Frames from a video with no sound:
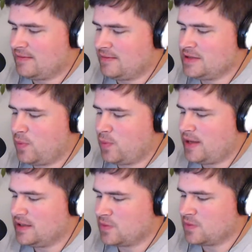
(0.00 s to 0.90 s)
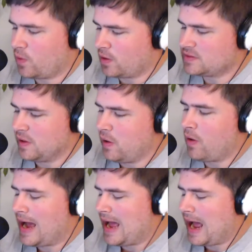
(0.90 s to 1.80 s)
his way doesn't work. So
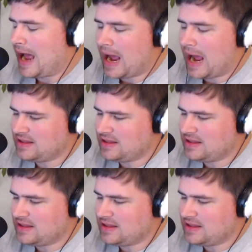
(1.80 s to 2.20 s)
I